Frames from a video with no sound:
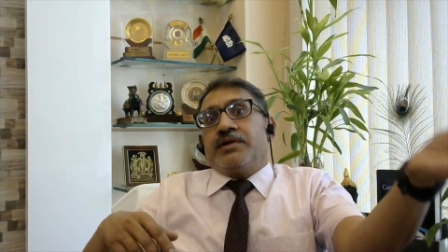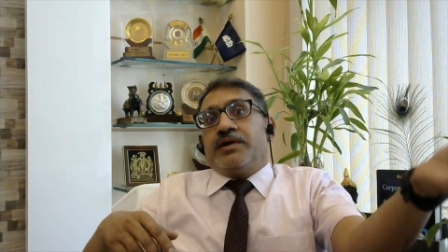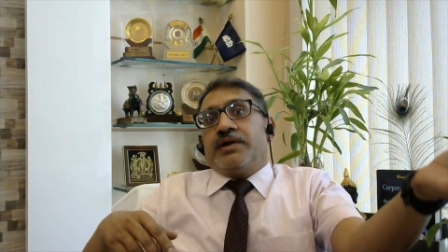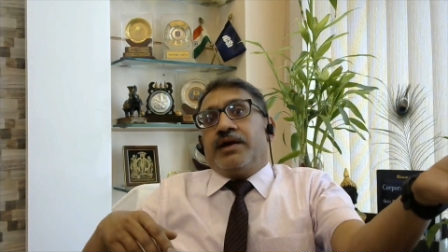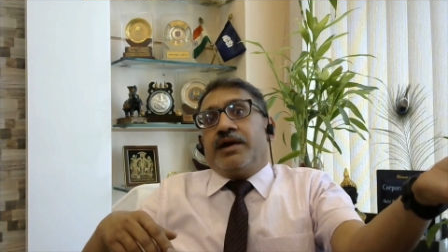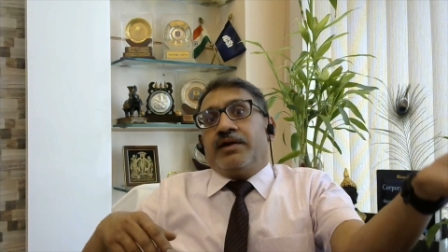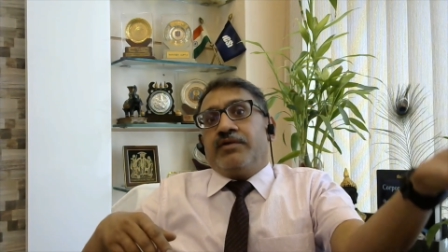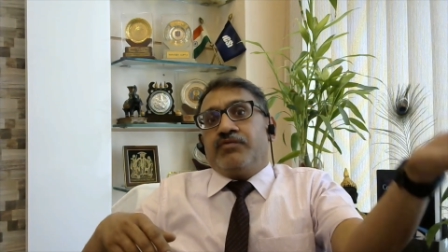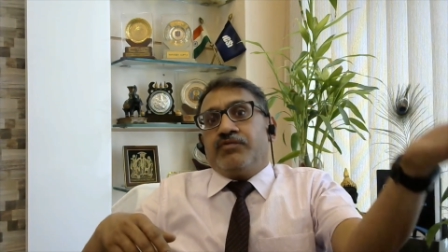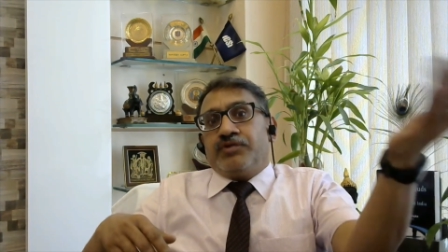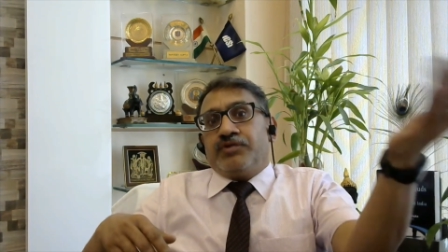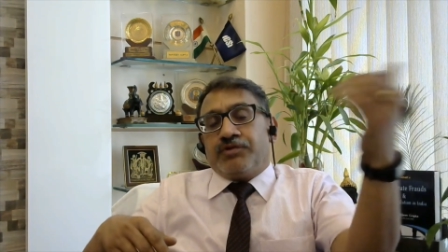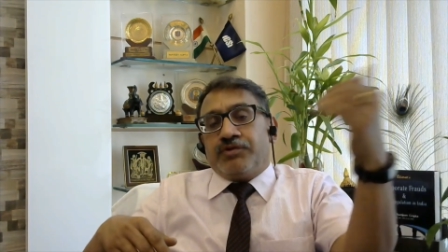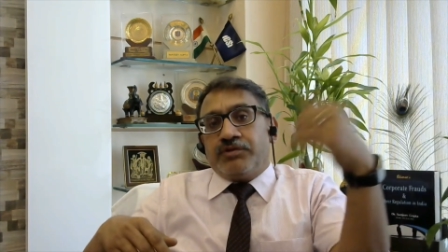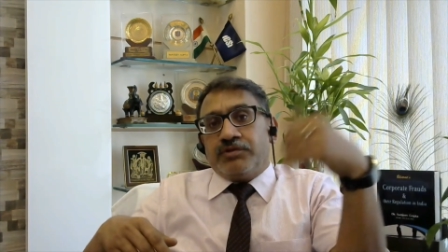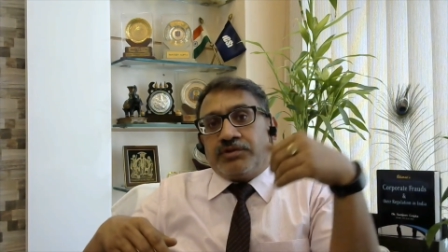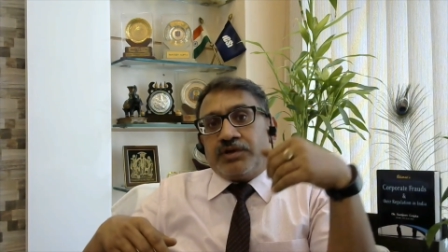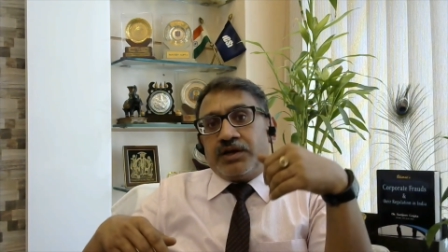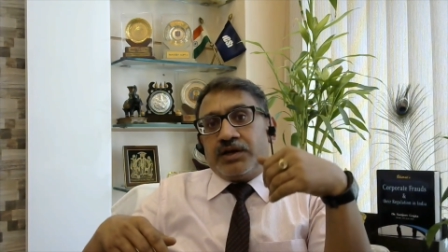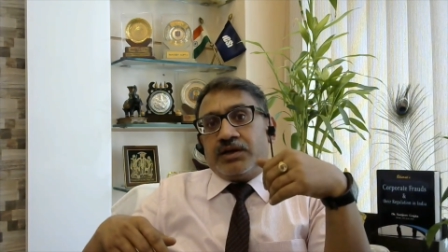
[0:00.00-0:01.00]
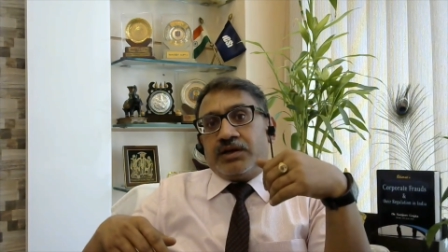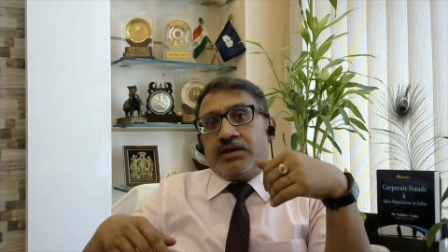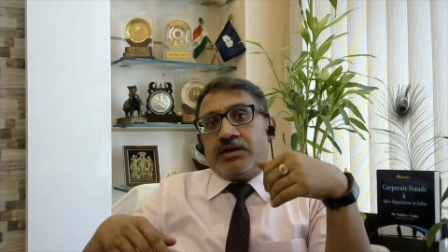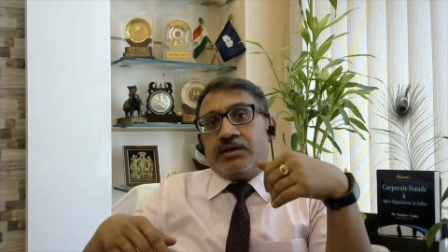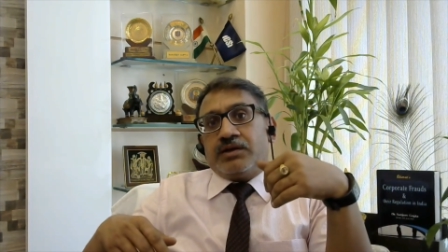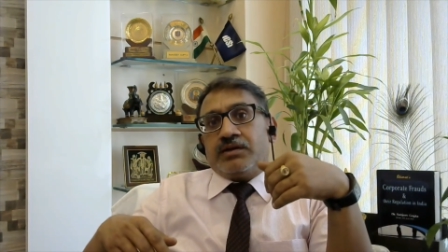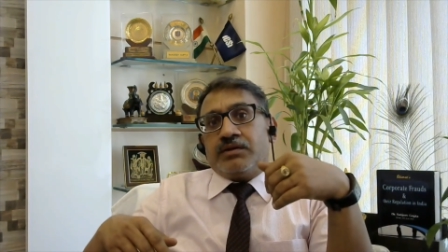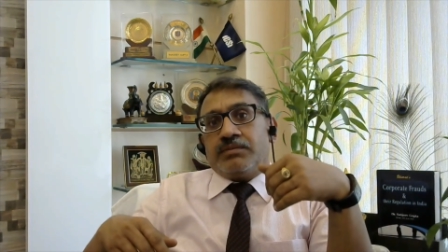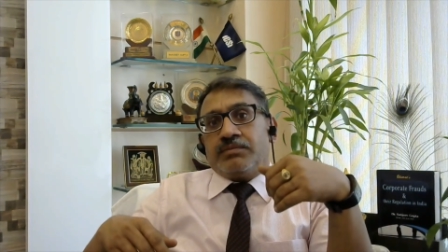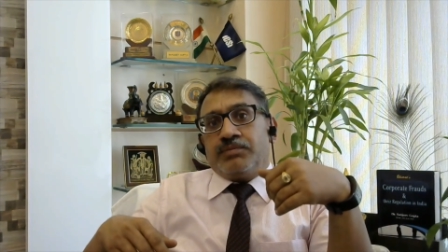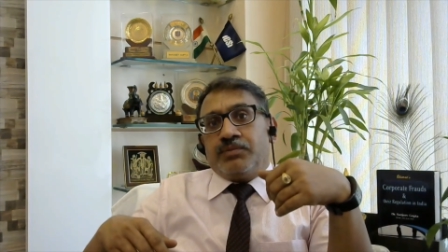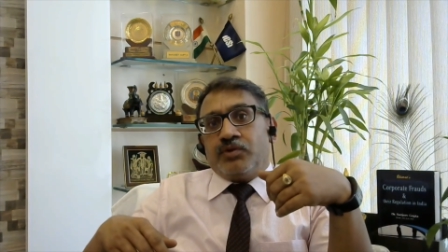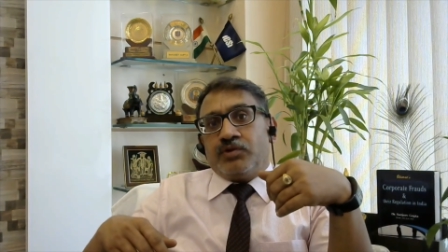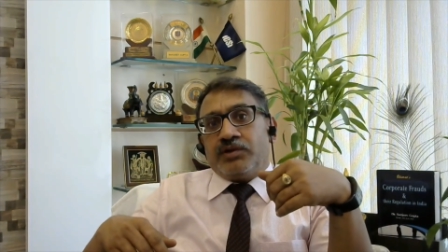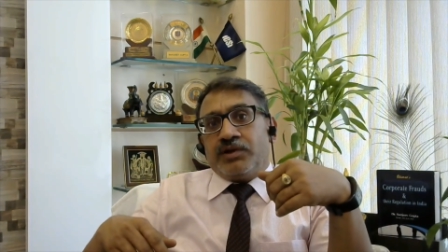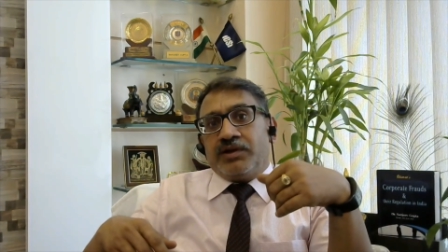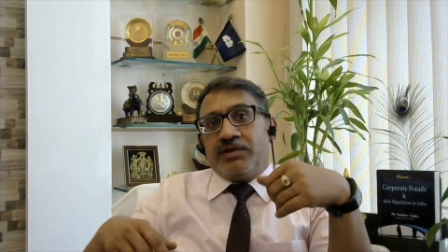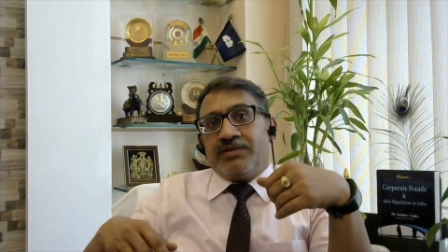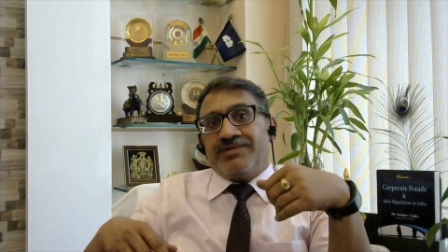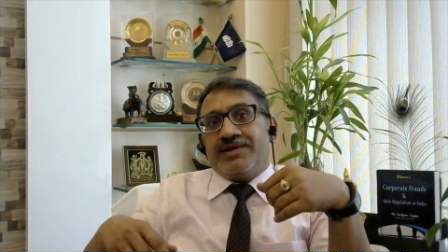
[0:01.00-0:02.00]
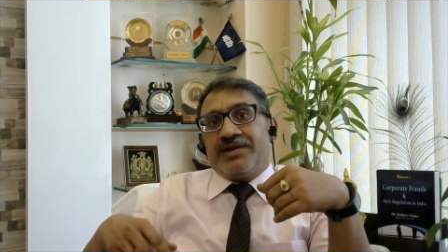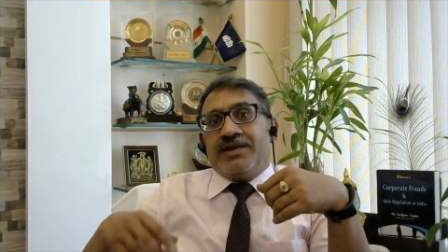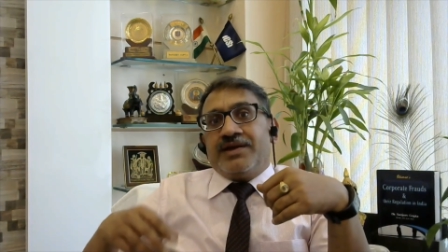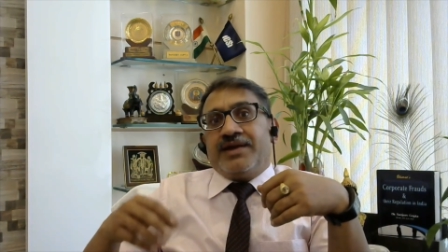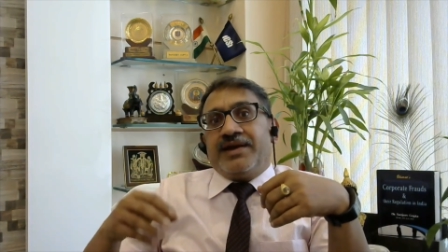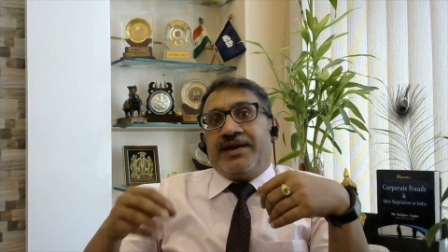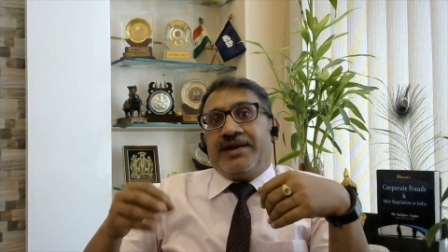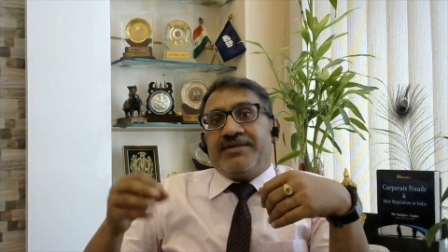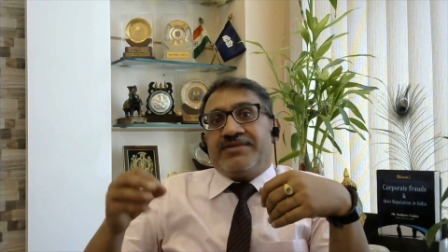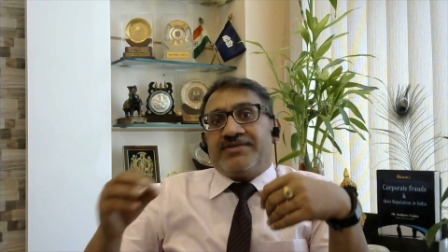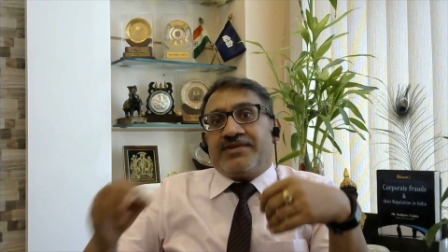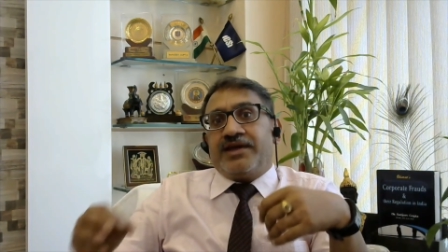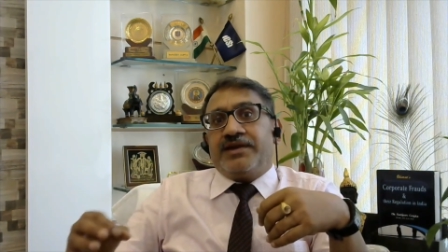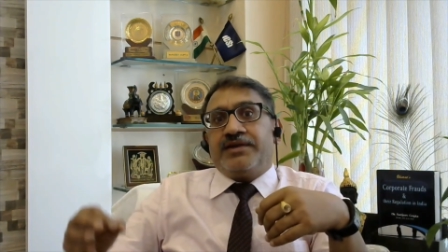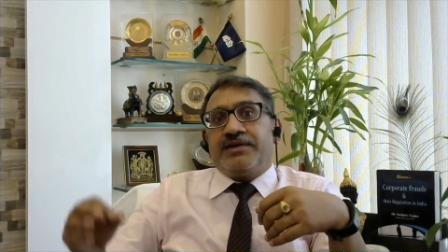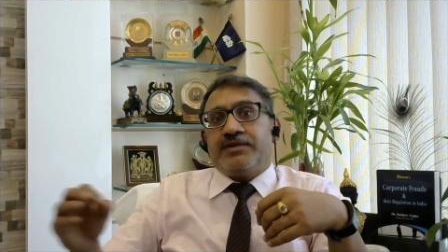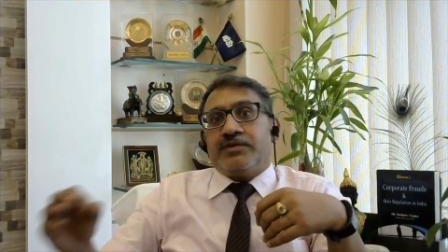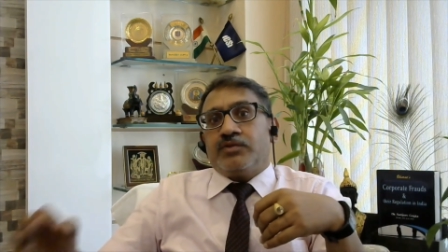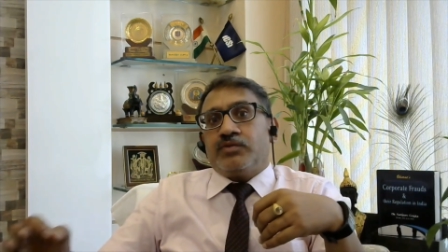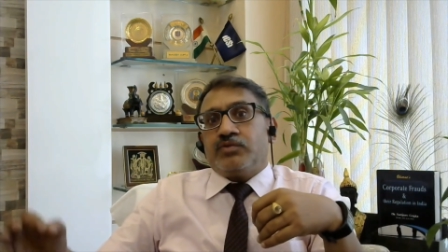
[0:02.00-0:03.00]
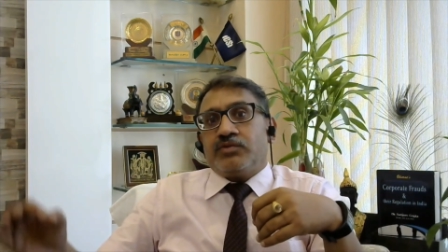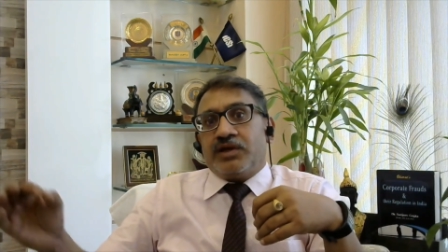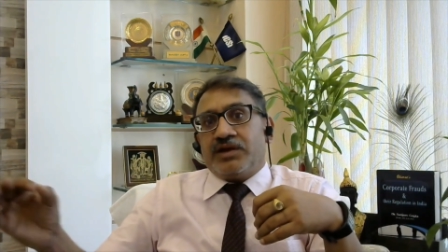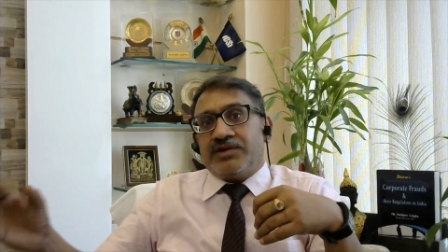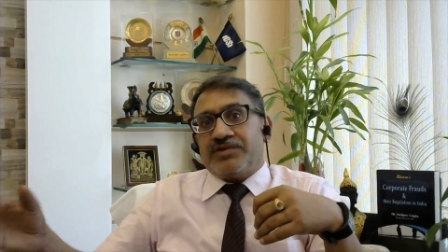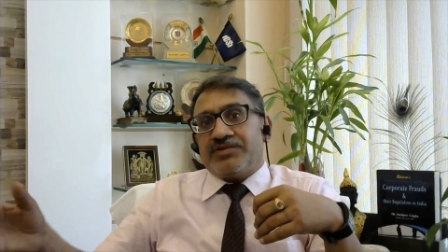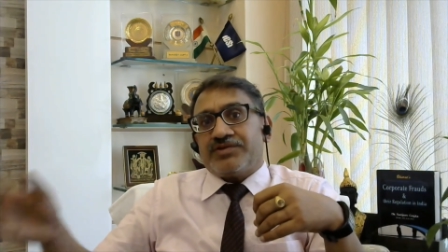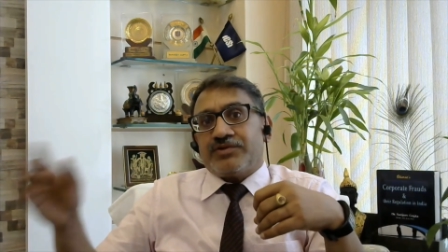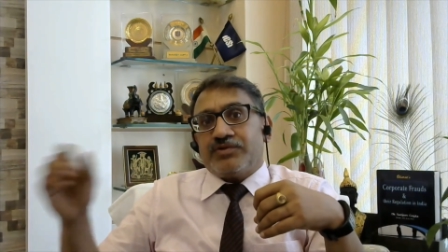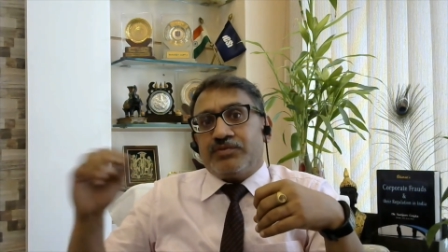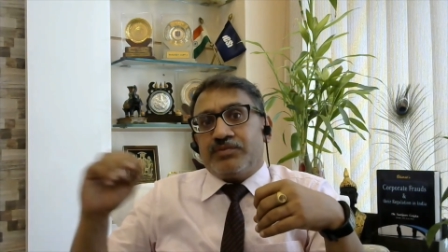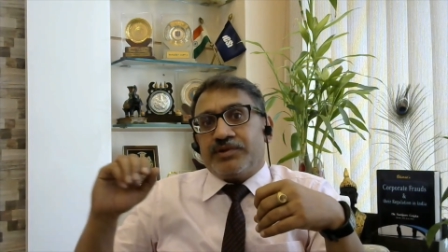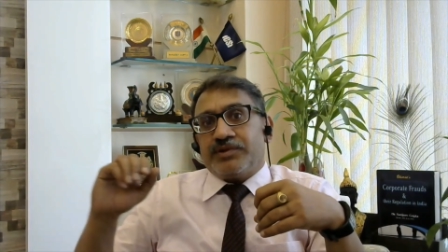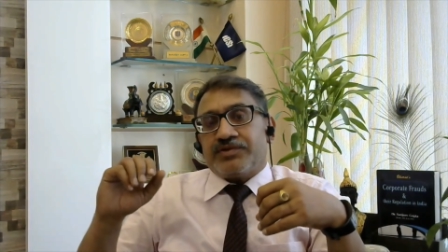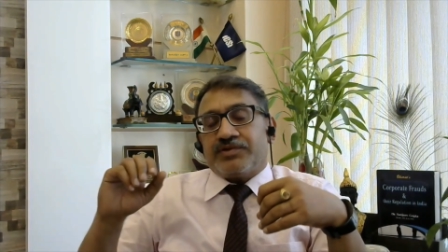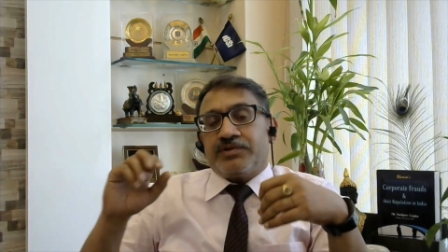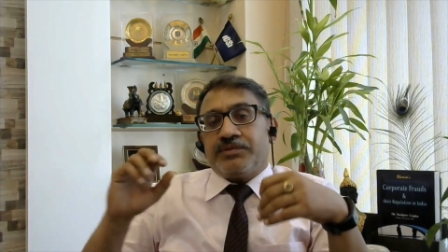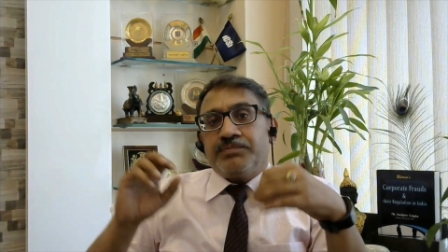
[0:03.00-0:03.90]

and withdraw the bottles and sell it to the customers.